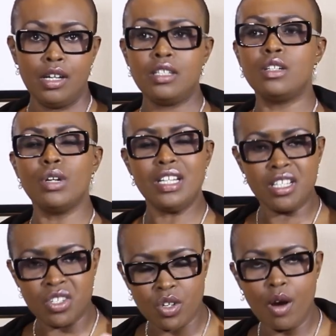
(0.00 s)
Did we
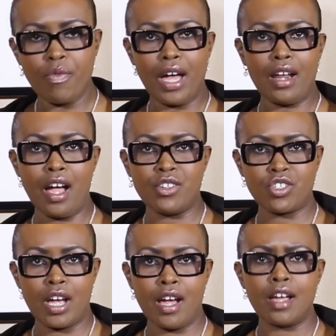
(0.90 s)
deserve that
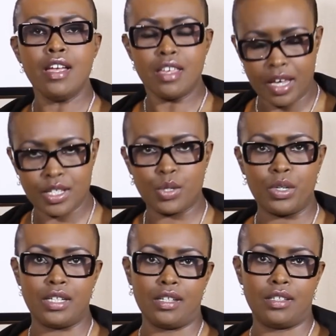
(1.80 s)
hashtag? Yes,
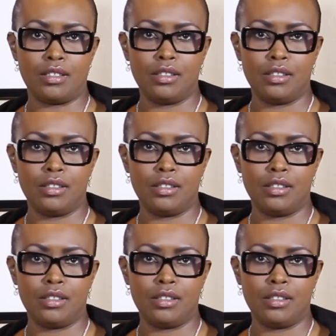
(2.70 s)
we did.